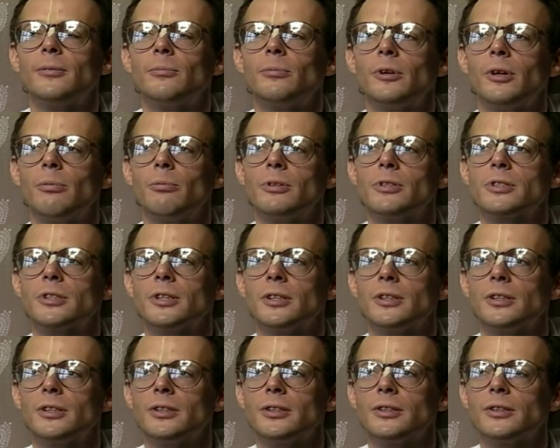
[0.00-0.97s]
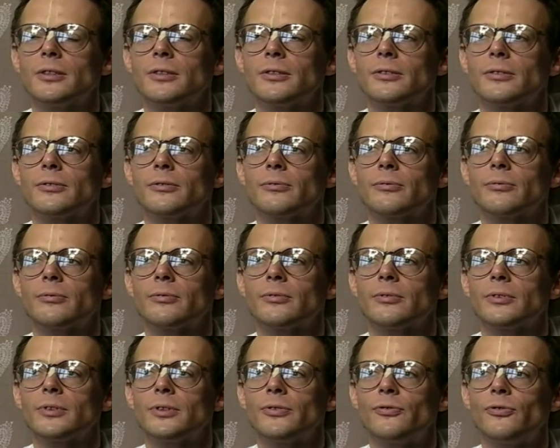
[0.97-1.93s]
Prabhupada said,
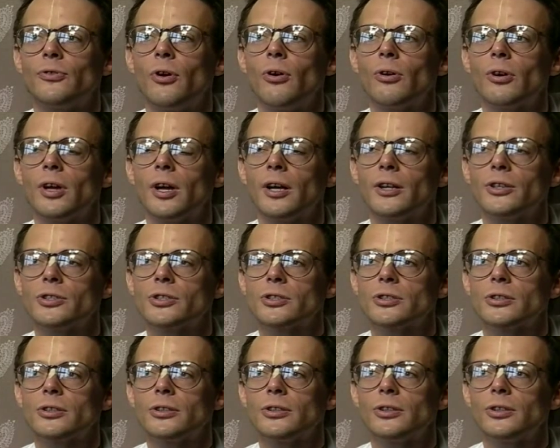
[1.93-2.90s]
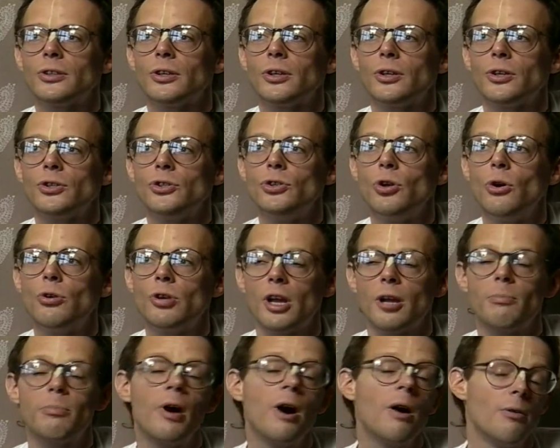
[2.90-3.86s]
the frog has
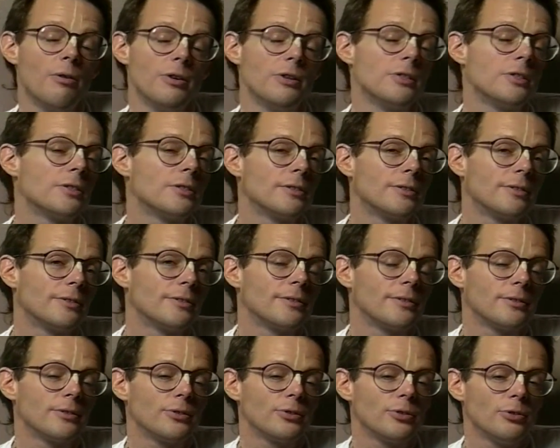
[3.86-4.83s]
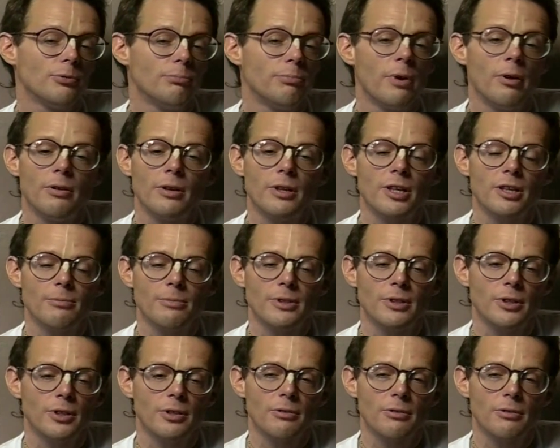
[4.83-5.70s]
yogic powers. You bury him in the